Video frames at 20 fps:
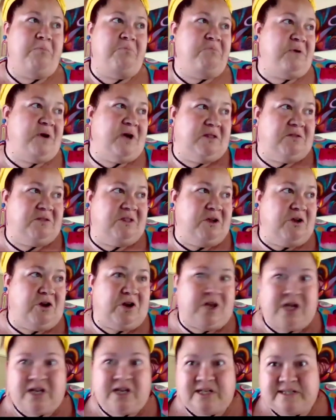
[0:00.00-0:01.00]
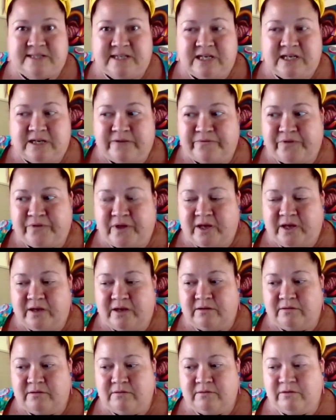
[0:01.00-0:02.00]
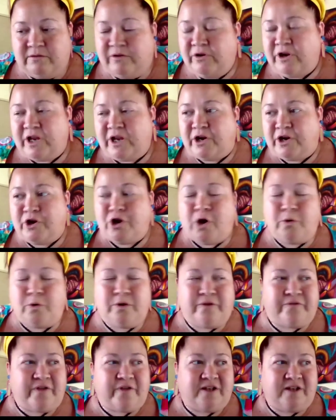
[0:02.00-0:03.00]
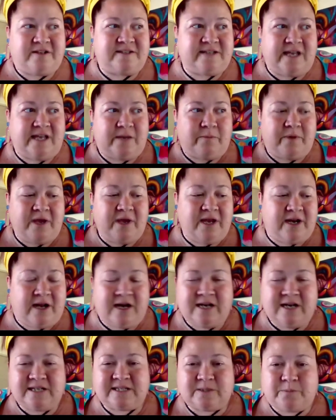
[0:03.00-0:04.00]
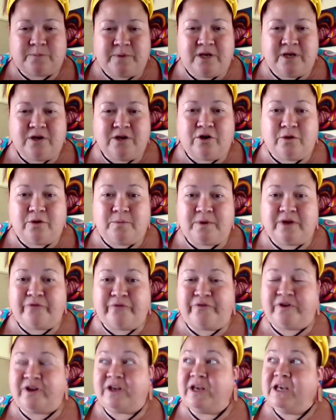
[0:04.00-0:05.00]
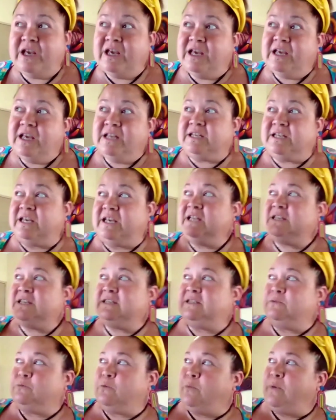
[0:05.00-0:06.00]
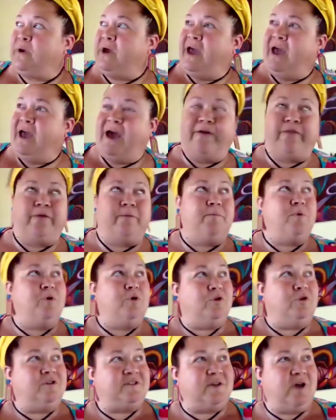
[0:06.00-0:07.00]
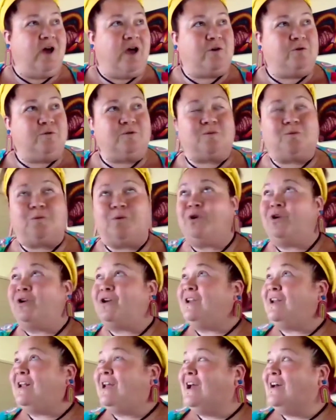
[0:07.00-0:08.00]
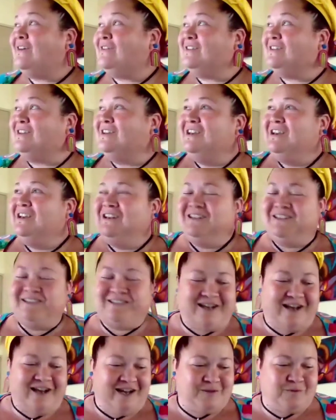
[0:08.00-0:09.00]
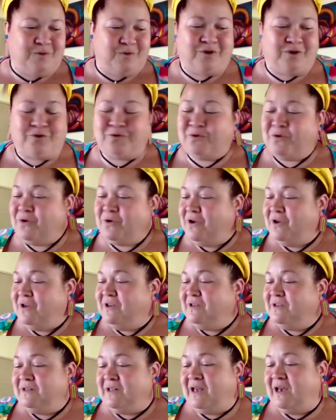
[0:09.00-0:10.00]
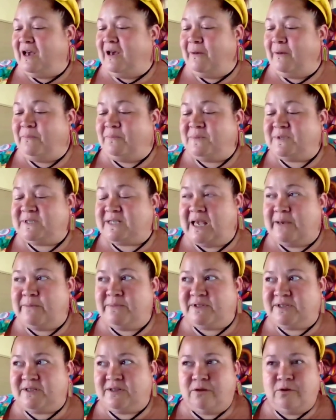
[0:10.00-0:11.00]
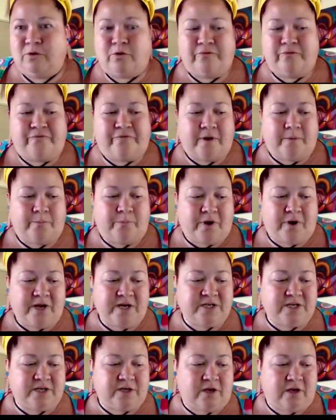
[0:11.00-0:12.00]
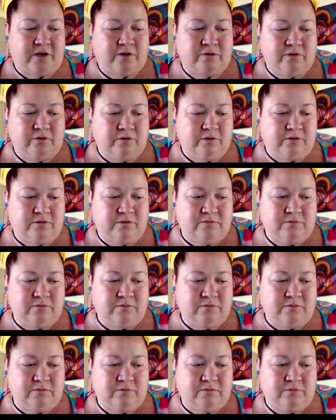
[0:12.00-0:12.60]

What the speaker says: But they're only going to see it they're only going to know it if they see me and ask me, But if you teach them about how the moon cycles work and how the stars work, or same as the law of vibration, I could